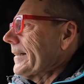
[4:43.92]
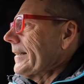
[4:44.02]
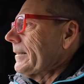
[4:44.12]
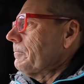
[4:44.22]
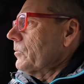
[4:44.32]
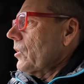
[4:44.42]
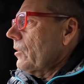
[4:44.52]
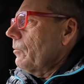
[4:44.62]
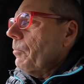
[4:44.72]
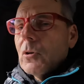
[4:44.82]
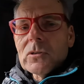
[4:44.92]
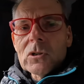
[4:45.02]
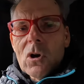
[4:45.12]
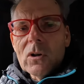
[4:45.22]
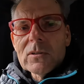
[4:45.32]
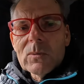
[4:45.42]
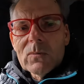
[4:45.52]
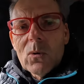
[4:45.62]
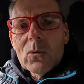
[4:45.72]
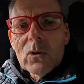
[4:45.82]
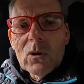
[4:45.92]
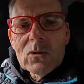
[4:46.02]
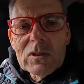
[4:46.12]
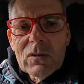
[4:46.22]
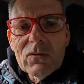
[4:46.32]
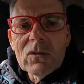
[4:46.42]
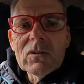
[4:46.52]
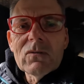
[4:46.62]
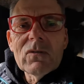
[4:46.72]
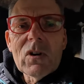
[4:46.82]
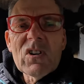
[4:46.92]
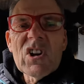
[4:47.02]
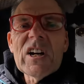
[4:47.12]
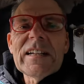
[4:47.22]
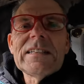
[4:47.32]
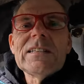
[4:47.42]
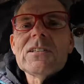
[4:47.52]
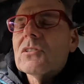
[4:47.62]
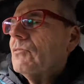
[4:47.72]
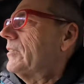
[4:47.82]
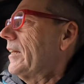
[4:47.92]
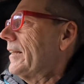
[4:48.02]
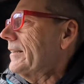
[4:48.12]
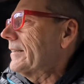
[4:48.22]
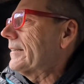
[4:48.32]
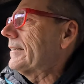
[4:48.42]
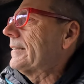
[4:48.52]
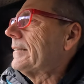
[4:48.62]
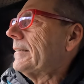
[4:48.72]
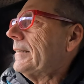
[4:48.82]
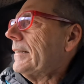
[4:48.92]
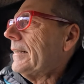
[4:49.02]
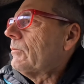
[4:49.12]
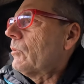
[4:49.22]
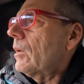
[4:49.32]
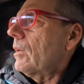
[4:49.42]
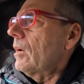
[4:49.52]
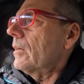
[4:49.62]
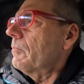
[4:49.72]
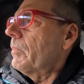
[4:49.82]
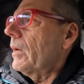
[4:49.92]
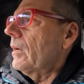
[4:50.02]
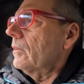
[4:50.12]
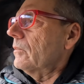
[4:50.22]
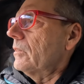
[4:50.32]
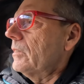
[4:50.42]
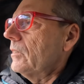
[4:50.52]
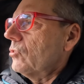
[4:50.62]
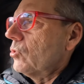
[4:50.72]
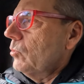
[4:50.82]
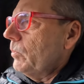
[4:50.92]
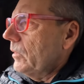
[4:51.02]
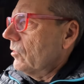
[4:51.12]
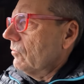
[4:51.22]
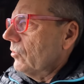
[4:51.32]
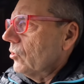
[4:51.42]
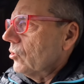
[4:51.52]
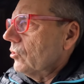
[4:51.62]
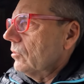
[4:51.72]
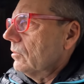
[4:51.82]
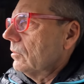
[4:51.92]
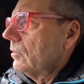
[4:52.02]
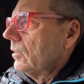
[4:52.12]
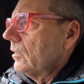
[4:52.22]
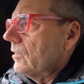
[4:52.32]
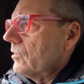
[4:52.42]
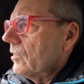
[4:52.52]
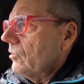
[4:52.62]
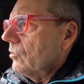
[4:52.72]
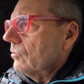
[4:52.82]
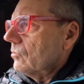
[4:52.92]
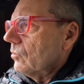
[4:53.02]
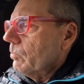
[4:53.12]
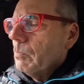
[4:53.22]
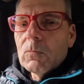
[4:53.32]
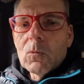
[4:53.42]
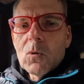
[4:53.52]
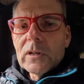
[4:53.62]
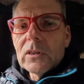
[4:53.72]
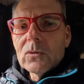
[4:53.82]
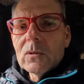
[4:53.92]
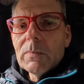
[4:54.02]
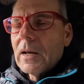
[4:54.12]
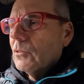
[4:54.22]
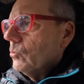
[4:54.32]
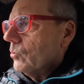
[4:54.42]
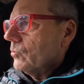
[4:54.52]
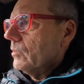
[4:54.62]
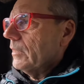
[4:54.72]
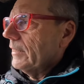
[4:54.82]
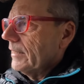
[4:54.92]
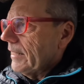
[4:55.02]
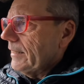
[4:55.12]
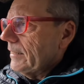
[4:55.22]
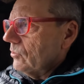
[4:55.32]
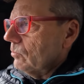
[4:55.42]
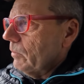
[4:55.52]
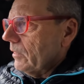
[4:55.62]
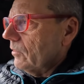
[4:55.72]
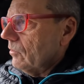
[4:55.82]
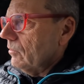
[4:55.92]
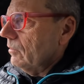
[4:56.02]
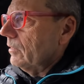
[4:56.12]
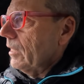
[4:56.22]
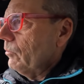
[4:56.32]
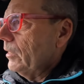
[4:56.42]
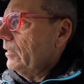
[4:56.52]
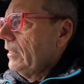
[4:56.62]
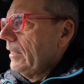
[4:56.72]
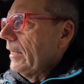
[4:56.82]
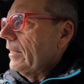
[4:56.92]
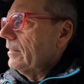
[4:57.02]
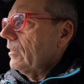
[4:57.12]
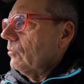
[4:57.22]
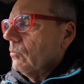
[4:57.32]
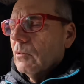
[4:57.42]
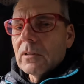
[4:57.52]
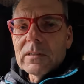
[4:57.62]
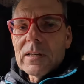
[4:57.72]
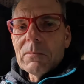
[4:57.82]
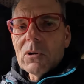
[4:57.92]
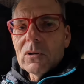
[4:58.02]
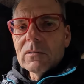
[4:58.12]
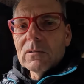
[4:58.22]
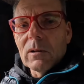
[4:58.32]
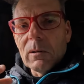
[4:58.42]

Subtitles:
So there are pros and cons with all those different varieties of tents. What I like about the Troopy conversion is that you can sort of walk in through the barn doors and then get into bed that way. And that same